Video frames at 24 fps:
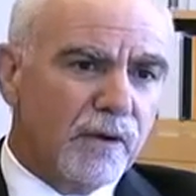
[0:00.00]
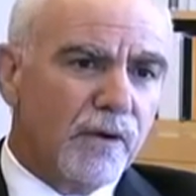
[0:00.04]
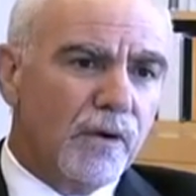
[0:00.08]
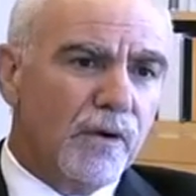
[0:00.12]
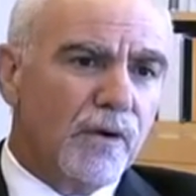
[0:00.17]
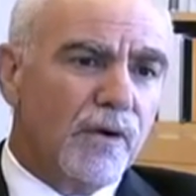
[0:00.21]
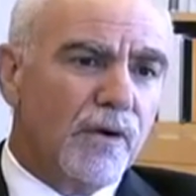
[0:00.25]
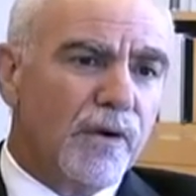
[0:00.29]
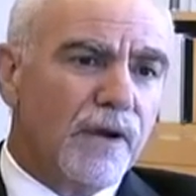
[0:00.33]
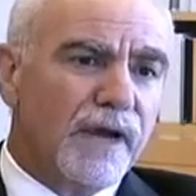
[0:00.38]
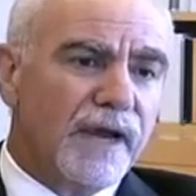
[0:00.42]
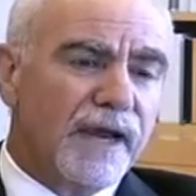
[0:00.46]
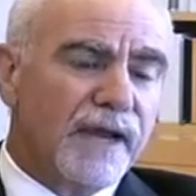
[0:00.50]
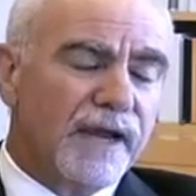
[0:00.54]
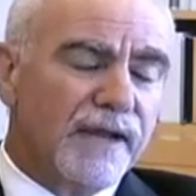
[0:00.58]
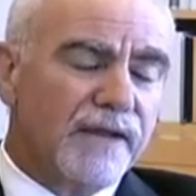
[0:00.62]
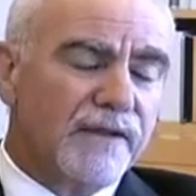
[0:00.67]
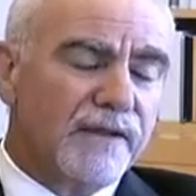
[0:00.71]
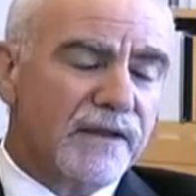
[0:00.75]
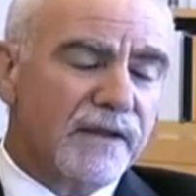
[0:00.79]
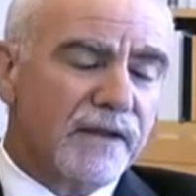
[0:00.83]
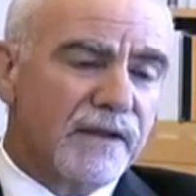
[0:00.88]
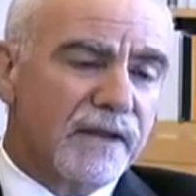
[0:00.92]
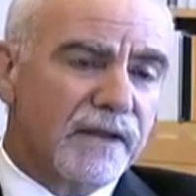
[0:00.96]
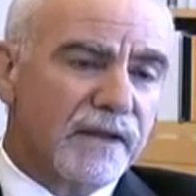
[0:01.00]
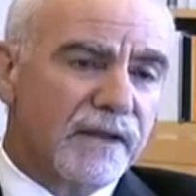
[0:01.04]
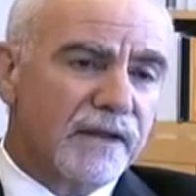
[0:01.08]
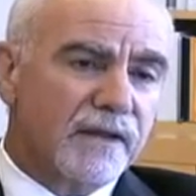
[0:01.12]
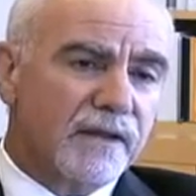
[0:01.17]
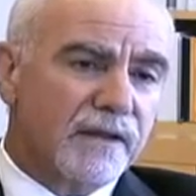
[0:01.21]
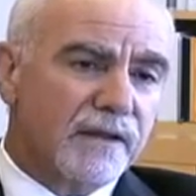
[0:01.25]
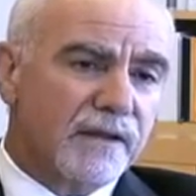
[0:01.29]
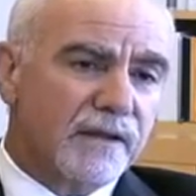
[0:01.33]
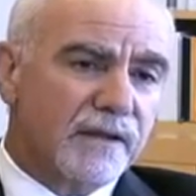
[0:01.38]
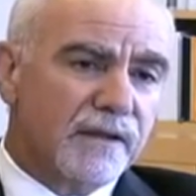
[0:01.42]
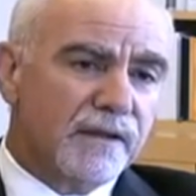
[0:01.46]
or at the
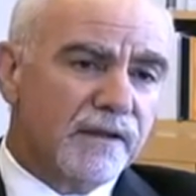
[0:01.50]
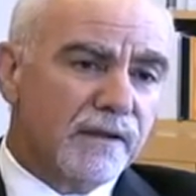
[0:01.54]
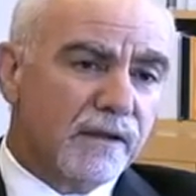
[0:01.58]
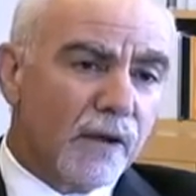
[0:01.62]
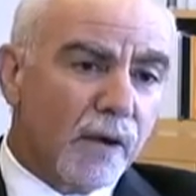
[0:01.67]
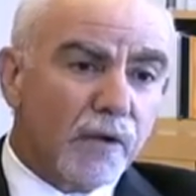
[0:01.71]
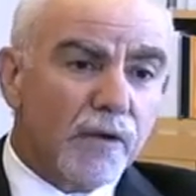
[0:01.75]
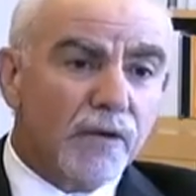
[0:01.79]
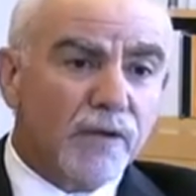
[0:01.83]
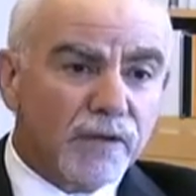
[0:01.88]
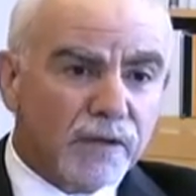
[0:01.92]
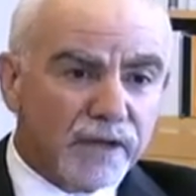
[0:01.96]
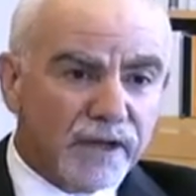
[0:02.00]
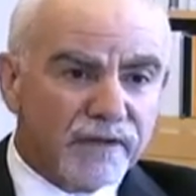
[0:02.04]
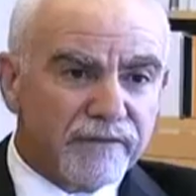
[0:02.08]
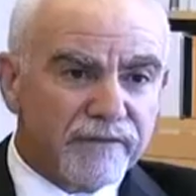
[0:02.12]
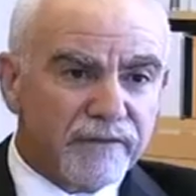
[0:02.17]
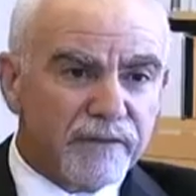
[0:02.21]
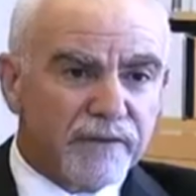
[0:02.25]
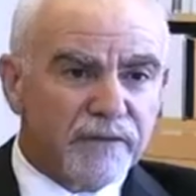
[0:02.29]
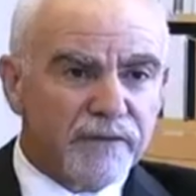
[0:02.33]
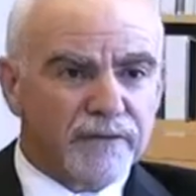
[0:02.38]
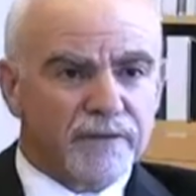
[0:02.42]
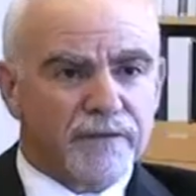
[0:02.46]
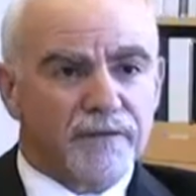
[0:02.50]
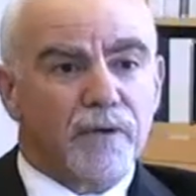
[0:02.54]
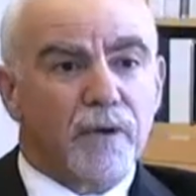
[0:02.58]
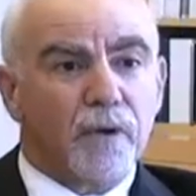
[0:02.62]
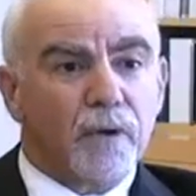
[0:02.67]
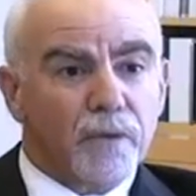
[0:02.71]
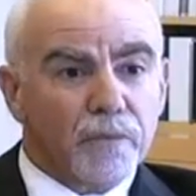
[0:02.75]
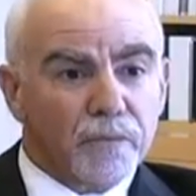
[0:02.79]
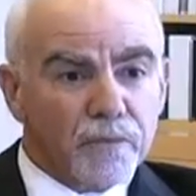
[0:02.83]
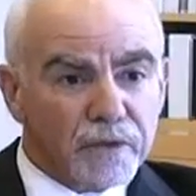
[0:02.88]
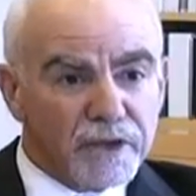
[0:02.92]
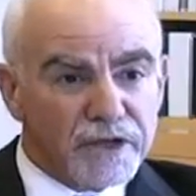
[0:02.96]
local level
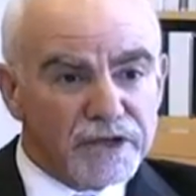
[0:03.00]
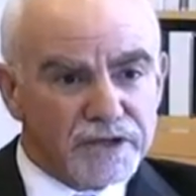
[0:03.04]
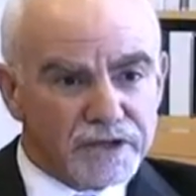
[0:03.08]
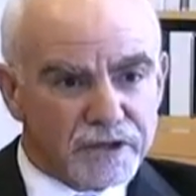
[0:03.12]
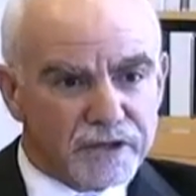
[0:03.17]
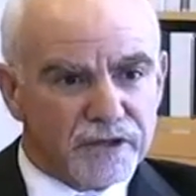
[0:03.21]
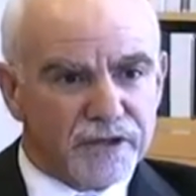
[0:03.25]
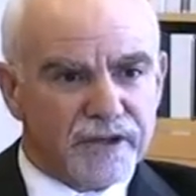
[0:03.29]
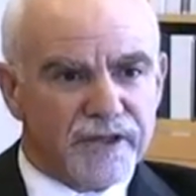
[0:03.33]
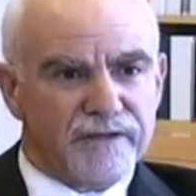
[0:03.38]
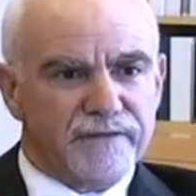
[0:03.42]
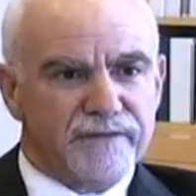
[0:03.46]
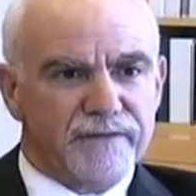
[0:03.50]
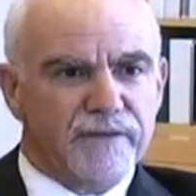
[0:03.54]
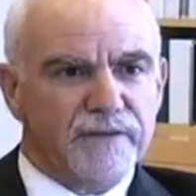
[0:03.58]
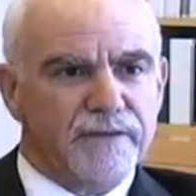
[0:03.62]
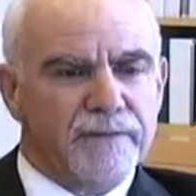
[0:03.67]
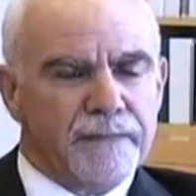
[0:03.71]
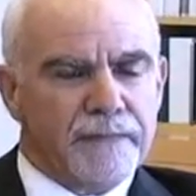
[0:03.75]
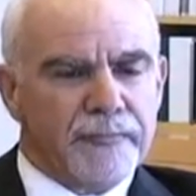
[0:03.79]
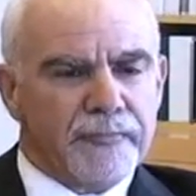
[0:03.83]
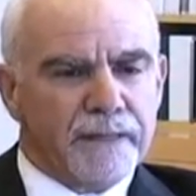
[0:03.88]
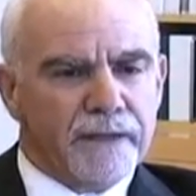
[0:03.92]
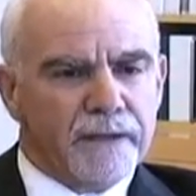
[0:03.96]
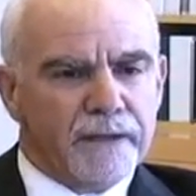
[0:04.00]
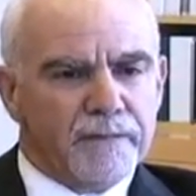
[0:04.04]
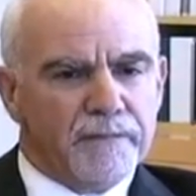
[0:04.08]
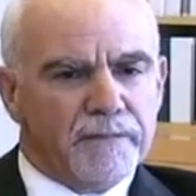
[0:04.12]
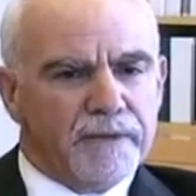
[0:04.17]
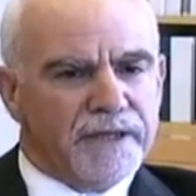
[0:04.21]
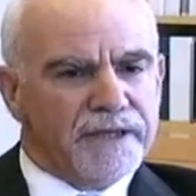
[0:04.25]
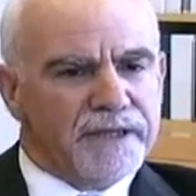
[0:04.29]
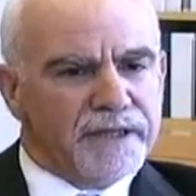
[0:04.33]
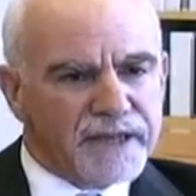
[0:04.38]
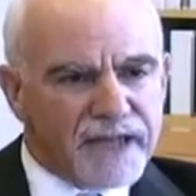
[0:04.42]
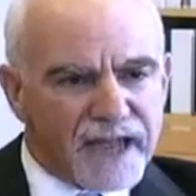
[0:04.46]
or regional level.
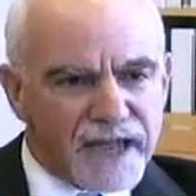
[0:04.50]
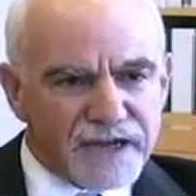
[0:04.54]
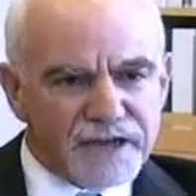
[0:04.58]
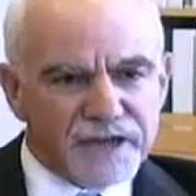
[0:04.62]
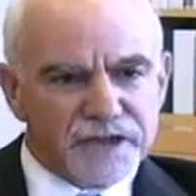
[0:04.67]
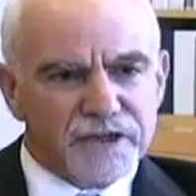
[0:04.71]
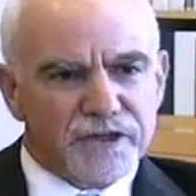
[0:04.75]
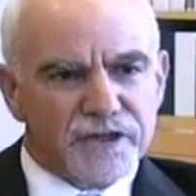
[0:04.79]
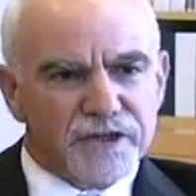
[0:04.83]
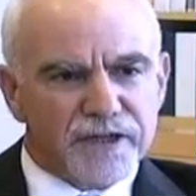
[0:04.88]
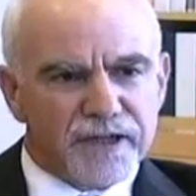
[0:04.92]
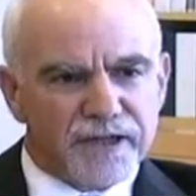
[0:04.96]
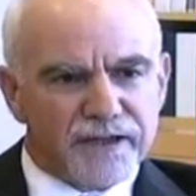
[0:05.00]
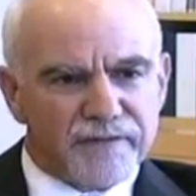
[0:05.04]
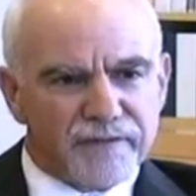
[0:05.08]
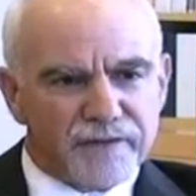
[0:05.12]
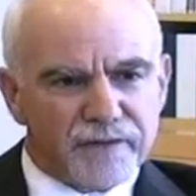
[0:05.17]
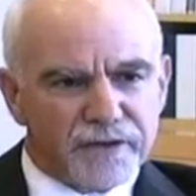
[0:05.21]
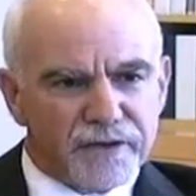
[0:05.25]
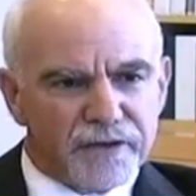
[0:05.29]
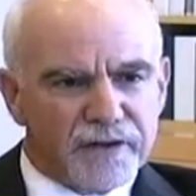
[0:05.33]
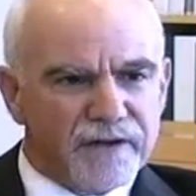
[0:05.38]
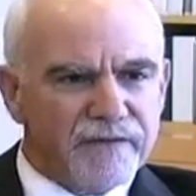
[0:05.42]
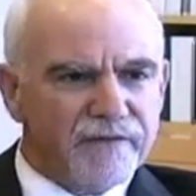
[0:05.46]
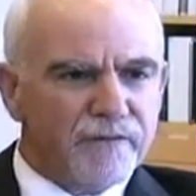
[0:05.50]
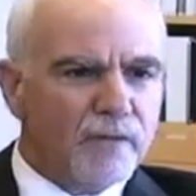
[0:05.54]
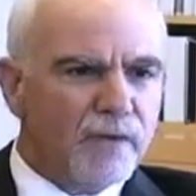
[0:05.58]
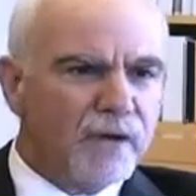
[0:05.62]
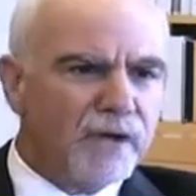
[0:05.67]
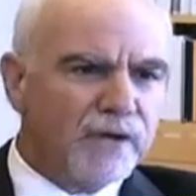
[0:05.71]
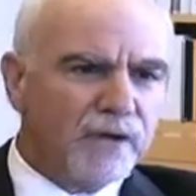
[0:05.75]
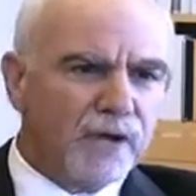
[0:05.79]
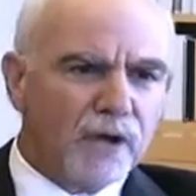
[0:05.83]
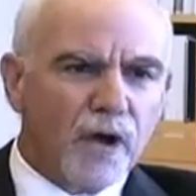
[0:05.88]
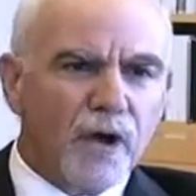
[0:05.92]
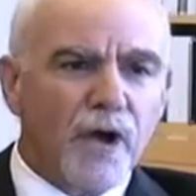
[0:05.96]
But at the national level, you have
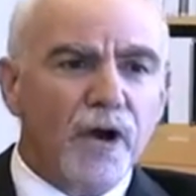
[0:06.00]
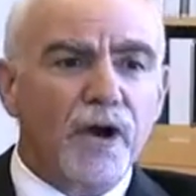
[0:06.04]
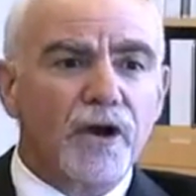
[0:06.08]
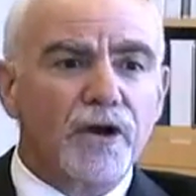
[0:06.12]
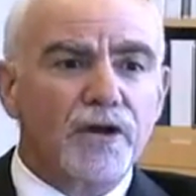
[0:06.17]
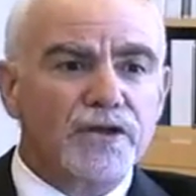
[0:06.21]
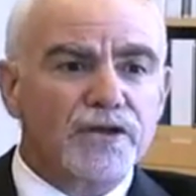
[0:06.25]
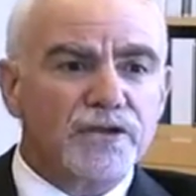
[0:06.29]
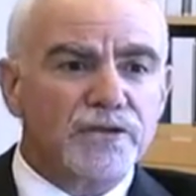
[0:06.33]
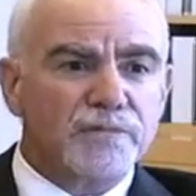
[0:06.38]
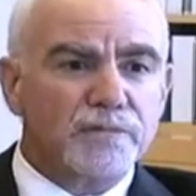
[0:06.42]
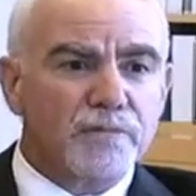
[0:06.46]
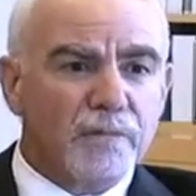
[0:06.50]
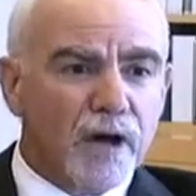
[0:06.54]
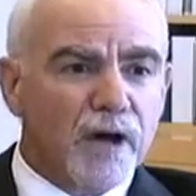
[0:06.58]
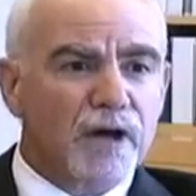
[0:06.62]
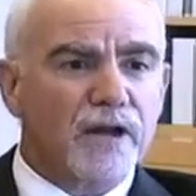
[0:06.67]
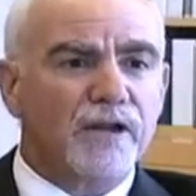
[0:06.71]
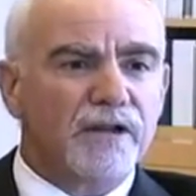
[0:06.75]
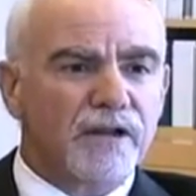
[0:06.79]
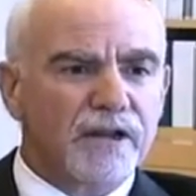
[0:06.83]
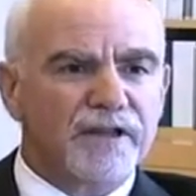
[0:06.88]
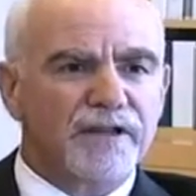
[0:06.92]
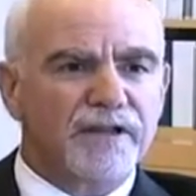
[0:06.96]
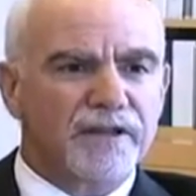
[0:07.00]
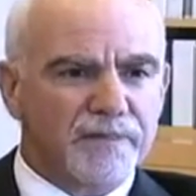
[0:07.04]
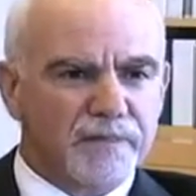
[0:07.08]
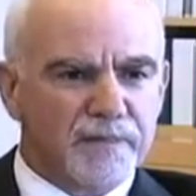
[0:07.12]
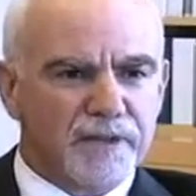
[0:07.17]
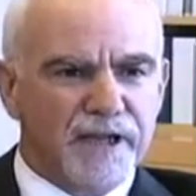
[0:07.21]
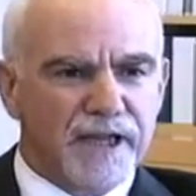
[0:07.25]
one large monolithic